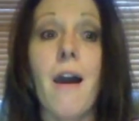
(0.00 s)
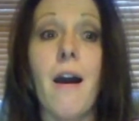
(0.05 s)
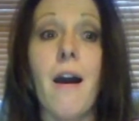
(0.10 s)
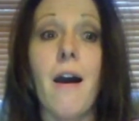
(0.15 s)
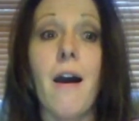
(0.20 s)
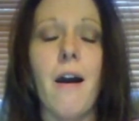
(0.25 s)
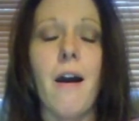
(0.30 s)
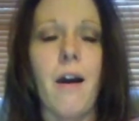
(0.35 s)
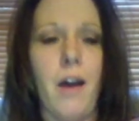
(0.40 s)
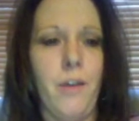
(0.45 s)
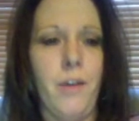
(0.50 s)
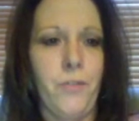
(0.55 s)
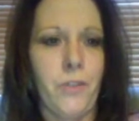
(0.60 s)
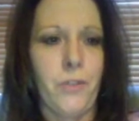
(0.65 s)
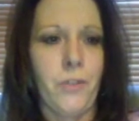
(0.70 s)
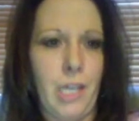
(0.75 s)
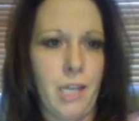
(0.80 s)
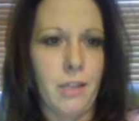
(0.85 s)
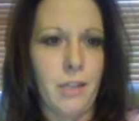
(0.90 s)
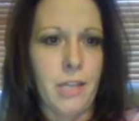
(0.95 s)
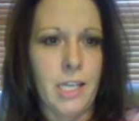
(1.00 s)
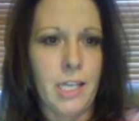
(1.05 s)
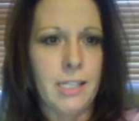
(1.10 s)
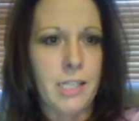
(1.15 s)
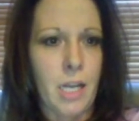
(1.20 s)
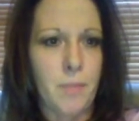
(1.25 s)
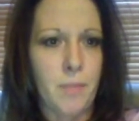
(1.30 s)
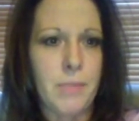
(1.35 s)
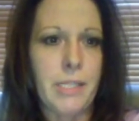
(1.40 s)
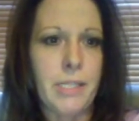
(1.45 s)
I forget things that I'm
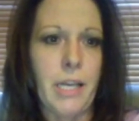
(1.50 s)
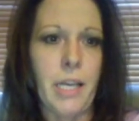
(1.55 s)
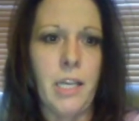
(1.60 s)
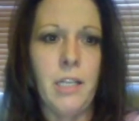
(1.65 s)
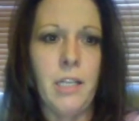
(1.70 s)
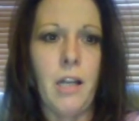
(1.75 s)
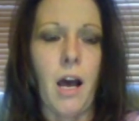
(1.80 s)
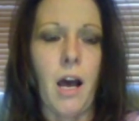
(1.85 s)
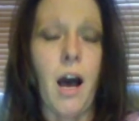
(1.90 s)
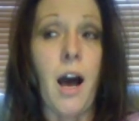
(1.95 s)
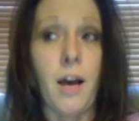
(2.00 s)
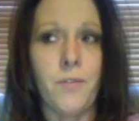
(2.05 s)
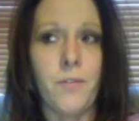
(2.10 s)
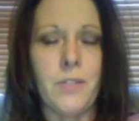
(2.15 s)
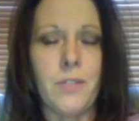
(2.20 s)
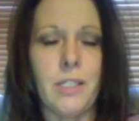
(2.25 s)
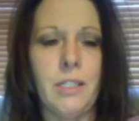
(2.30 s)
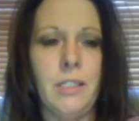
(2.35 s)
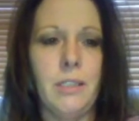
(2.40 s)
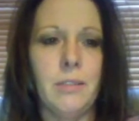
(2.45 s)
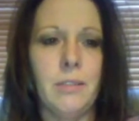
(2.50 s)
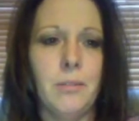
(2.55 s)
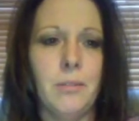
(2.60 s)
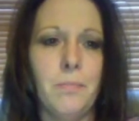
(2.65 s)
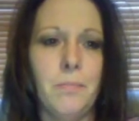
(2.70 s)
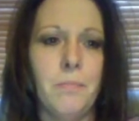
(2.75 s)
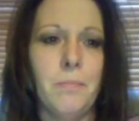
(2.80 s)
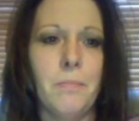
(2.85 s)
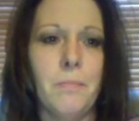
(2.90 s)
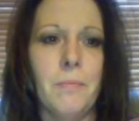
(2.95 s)
saying often.
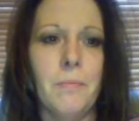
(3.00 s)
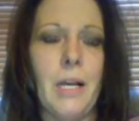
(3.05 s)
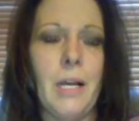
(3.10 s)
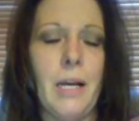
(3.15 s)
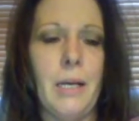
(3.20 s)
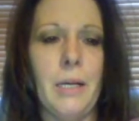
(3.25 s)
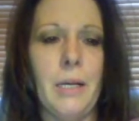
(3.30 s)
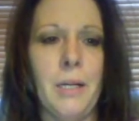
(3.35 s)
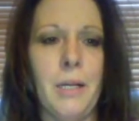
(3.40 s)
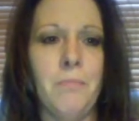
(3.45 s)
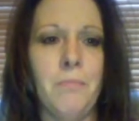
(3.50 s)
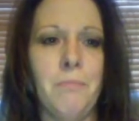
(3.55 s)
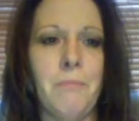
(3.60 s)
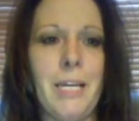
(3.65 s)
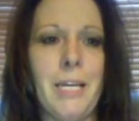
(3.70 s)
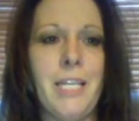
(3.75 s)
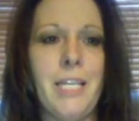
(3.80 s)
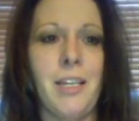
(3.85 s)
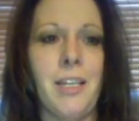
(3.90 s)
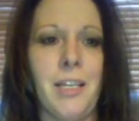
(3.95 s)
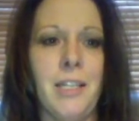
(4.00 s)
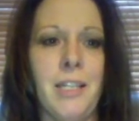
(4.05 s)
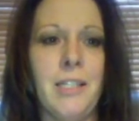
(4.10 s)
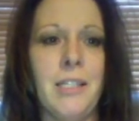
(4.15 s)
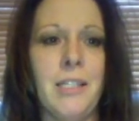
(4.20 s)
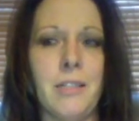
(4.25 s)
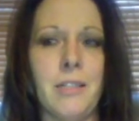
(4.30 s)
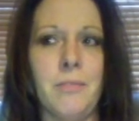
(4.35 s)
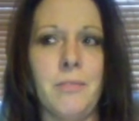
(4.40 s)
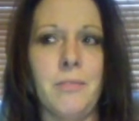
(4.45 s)
My kids
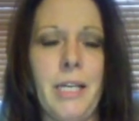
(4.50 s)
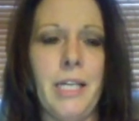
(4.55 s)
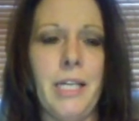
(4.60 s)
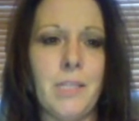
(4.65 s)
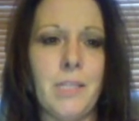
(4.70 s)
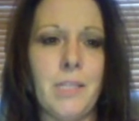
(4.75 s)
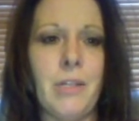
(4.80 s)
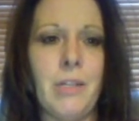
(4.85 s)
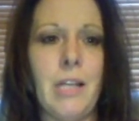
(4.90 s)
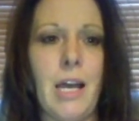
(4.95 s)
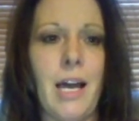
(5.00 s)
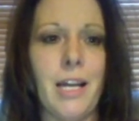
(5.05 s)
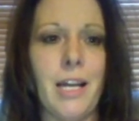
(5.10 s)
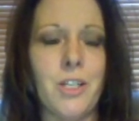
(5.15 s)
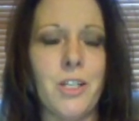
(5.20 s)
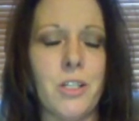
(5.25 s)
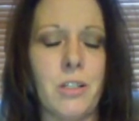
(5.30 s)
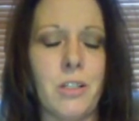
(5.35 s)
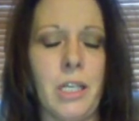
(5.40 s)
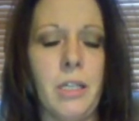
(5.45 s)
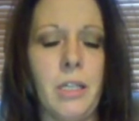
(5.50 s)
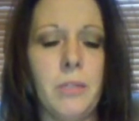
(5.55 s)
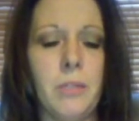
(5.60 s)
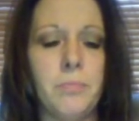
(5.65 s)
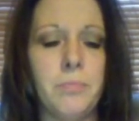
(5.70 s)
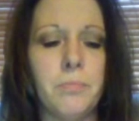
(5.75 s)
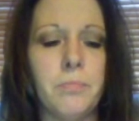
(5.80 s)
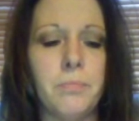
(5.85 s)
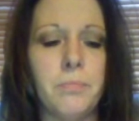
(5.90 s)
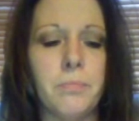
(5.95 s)
and my husband actually
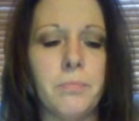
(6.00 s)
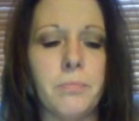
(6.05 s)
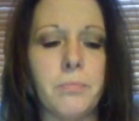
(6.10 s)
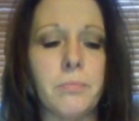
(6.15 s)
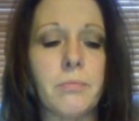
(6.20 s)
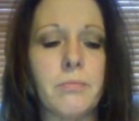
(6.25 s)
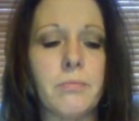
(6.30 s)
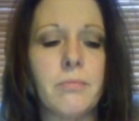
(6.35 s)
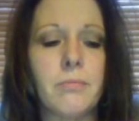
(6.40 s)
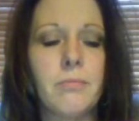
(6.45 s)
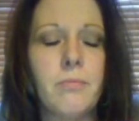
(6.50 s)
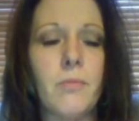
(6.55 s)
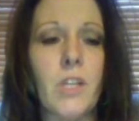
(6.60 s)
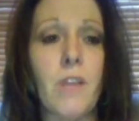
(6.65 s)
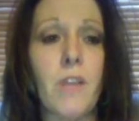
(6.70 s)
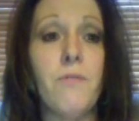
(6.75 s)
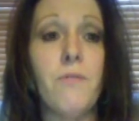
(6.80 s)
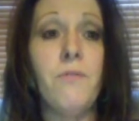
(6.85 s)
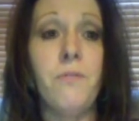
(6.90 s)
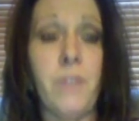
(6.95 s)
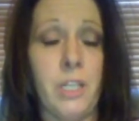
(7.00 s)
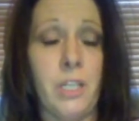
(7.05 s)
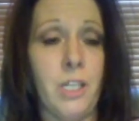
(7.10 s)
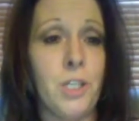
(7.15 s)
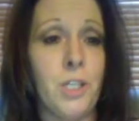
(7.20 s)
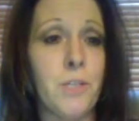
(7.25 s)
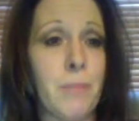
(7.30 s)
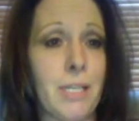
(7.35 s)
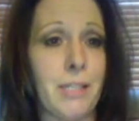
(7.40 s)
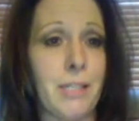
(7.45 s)
finish my
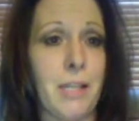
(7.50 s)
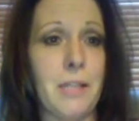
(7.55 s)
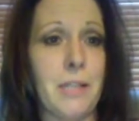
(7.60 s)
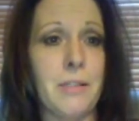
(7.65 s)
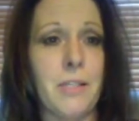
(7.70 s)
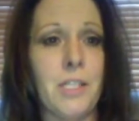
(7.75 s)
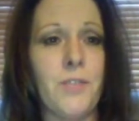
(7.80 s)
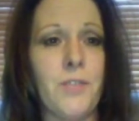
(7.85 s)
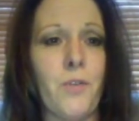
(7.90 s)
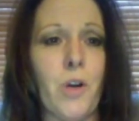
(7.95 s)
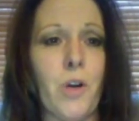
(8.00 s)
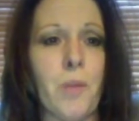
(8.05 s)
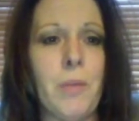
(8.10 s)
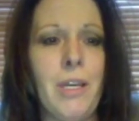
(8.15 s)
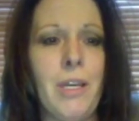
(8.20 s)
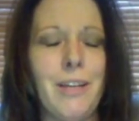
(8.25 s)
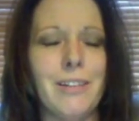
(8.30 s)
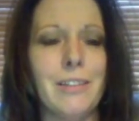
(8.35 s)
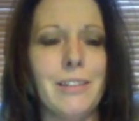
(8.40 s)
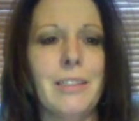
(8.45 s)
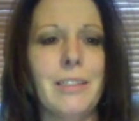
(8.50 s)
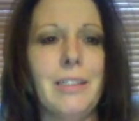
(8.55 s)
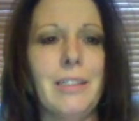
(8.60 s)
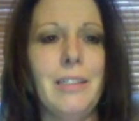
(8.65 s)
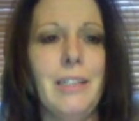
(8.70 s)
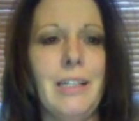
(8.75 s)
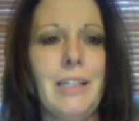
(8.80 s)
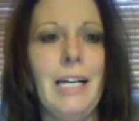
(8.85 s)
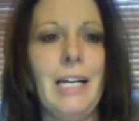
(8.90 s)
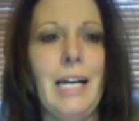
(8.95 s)
sentences for me.
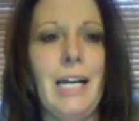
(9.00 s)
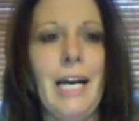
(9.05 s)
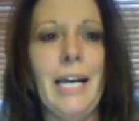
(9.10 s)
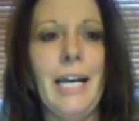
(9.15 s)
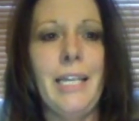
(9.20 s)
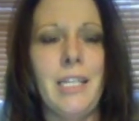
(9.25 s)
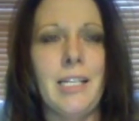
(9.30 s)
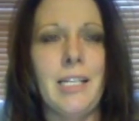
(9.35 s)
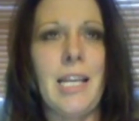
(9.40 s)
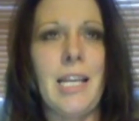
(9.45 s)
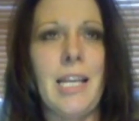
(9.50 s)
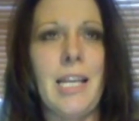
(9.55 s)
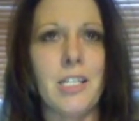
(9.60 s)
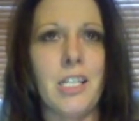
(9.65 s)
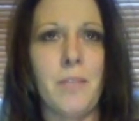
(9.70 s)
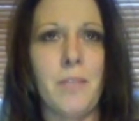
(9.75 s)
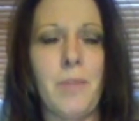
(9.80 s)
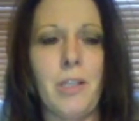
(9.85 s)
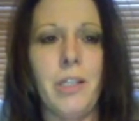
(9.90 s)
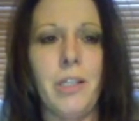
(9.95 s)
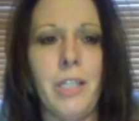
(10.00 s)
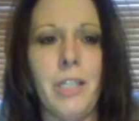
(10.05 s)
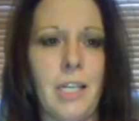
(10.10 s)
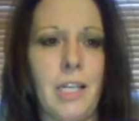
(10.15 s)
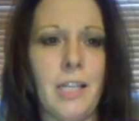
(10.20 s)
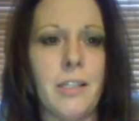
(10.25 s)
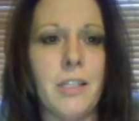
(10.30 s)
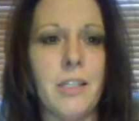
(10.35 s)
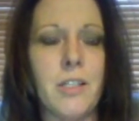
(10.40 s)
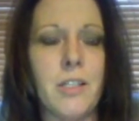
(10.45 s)
I can actually be looking at the
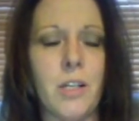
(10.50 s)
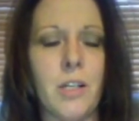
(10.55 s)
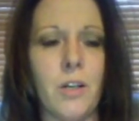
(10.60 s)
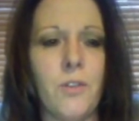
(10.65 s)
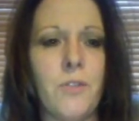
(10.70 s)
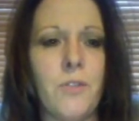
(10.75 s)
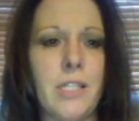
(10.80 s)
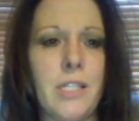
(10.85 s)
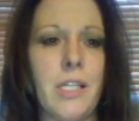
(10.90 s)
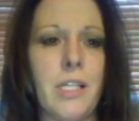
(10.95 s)
stove to tell them